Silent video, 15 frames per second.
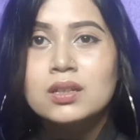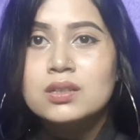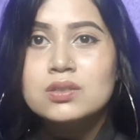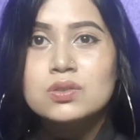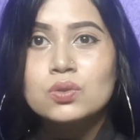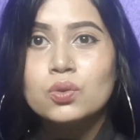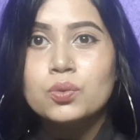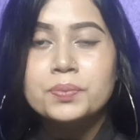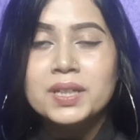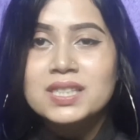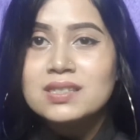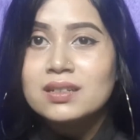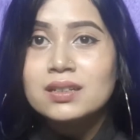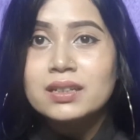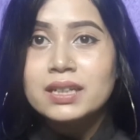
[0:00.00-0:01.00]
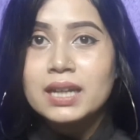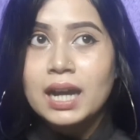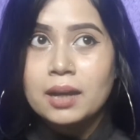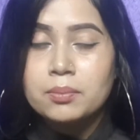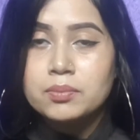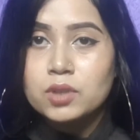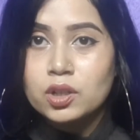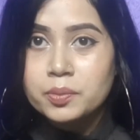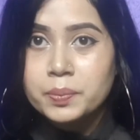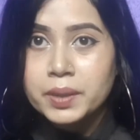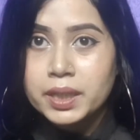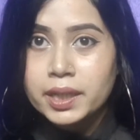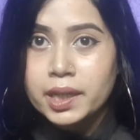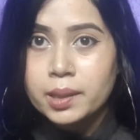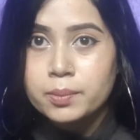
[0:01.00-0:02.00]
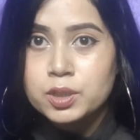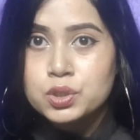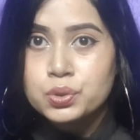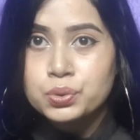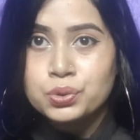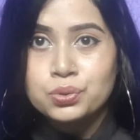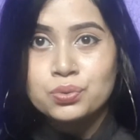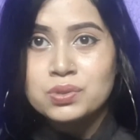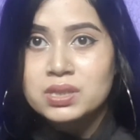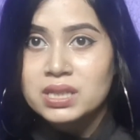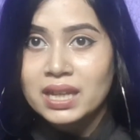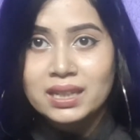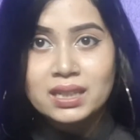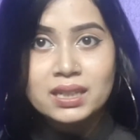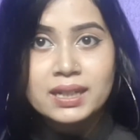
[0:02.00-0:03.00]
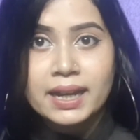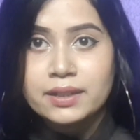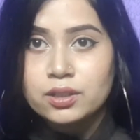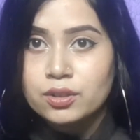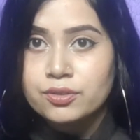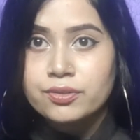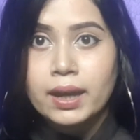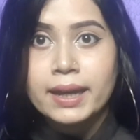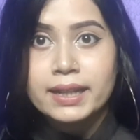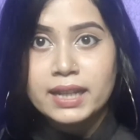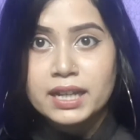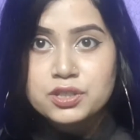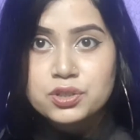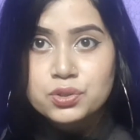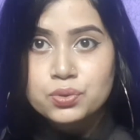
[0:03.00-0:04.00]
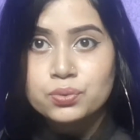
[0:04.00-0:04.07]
So basically I'm not being able to use any kind of eyelash